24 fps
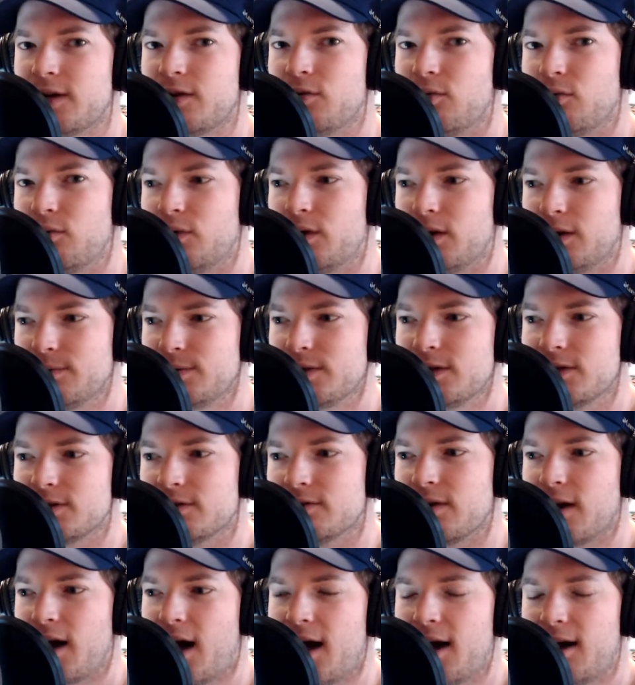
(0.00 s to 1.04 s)
Clemson's
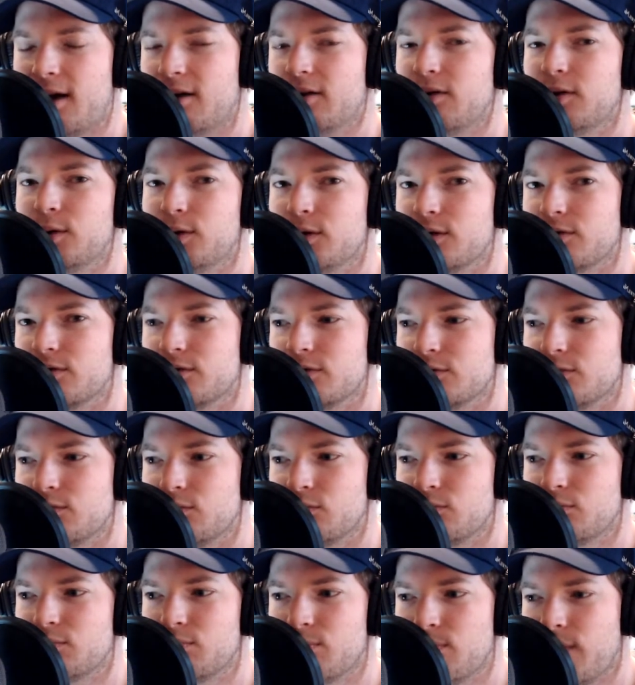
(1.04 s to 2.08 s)
not going
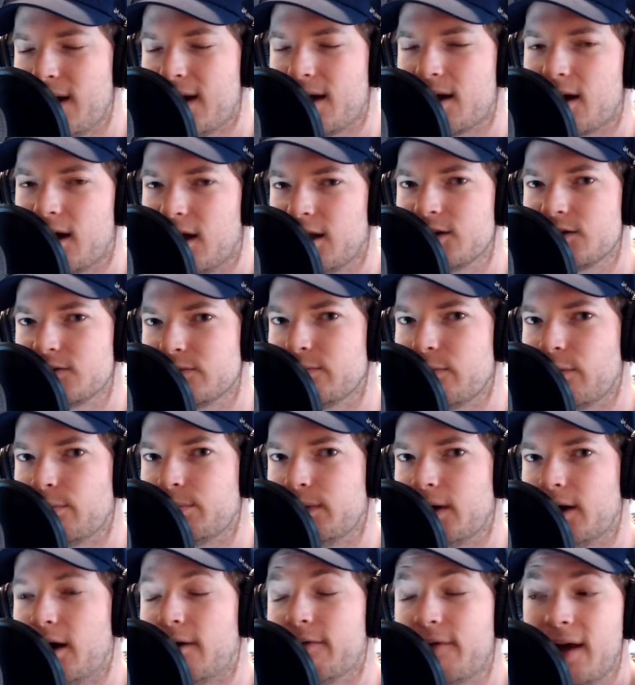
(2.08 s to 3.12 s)
to make a college football
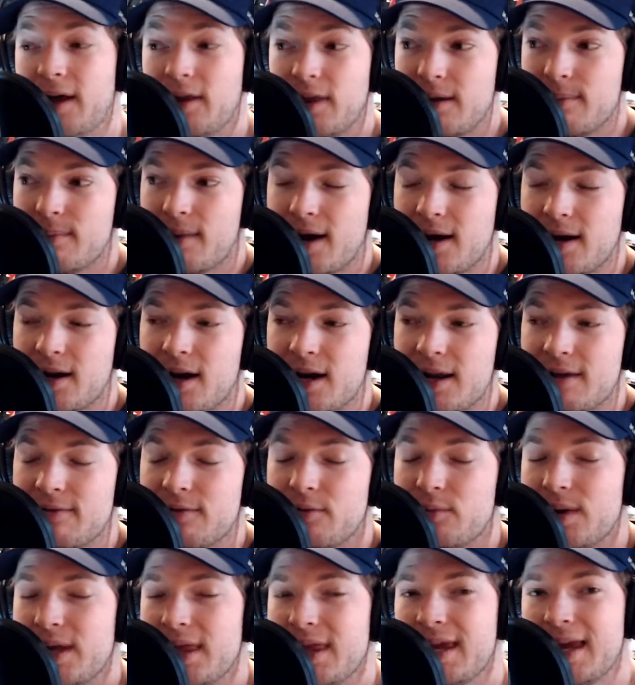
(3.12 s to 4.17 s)
playoff. Hell, they might not
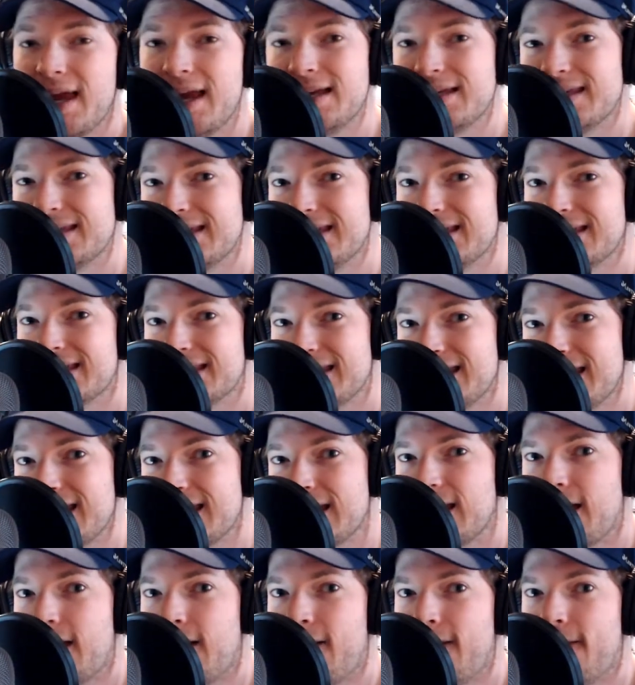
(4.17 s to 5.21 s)
even win the
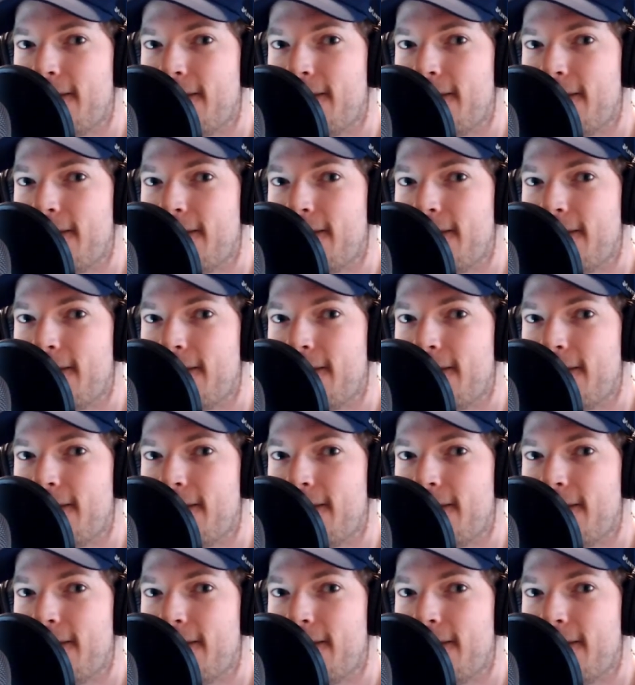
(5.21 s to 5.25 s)
ACC.